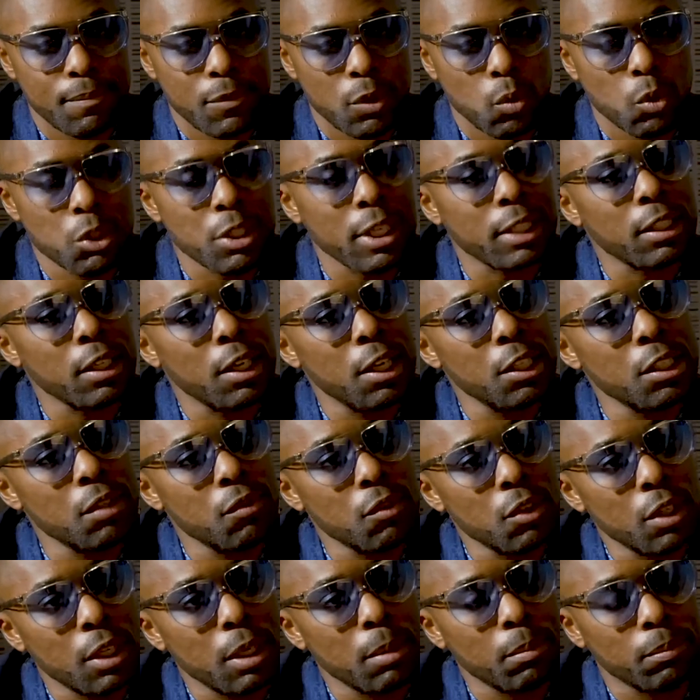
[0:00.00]
Would you like to
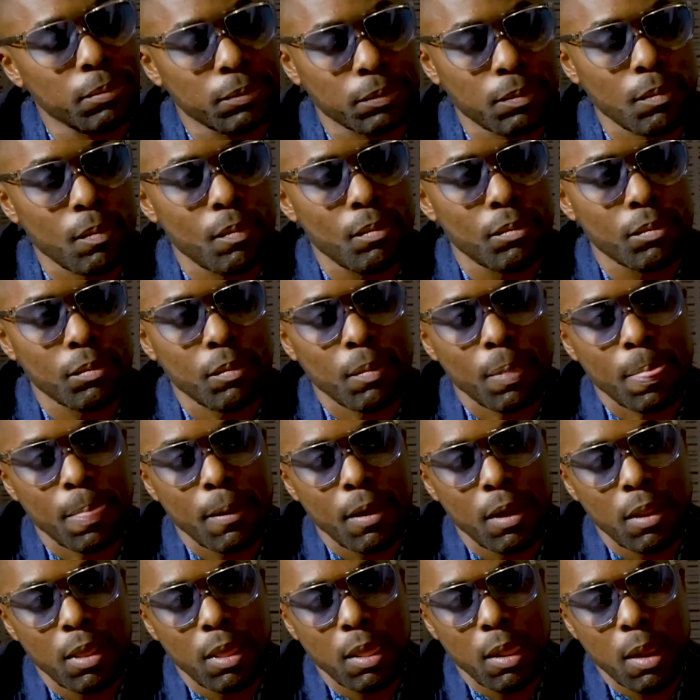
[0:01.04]
interview him?"
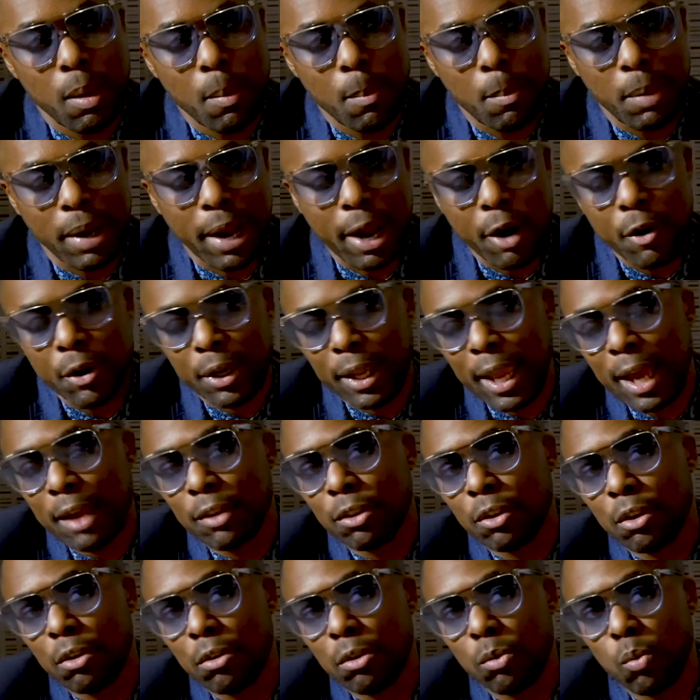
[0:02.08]
But I already
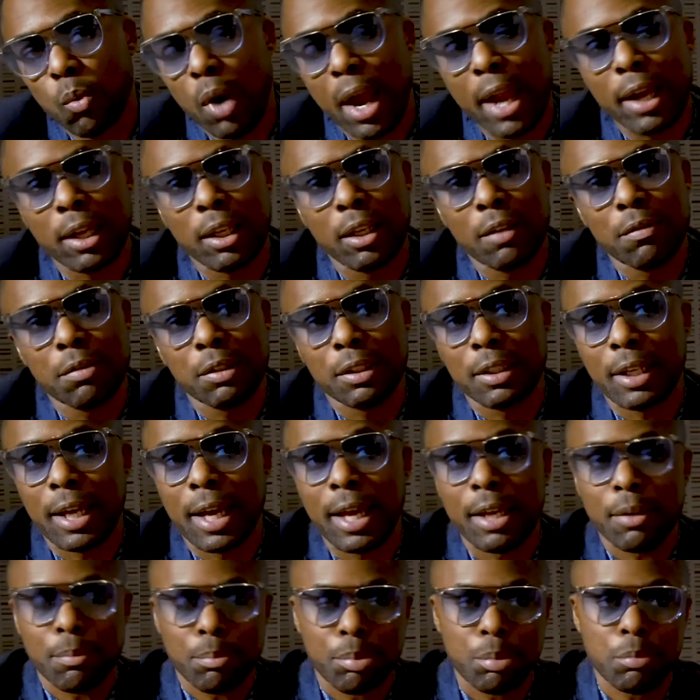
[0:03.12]
had known Wyclef because I
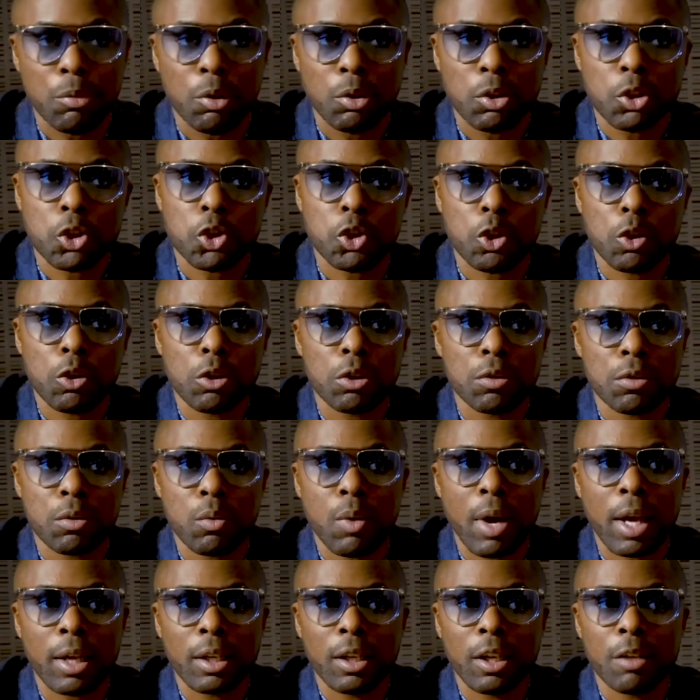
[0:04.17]
had promoted shows for
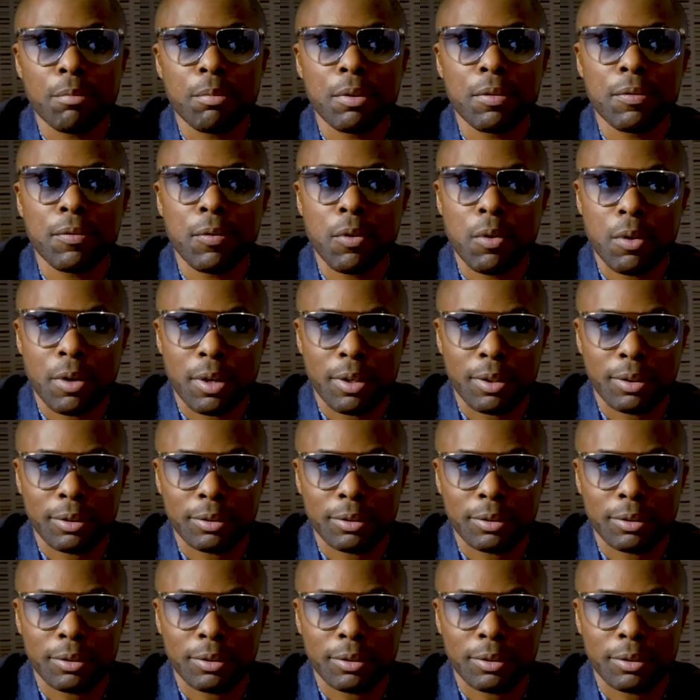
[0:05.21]
Wyclef before.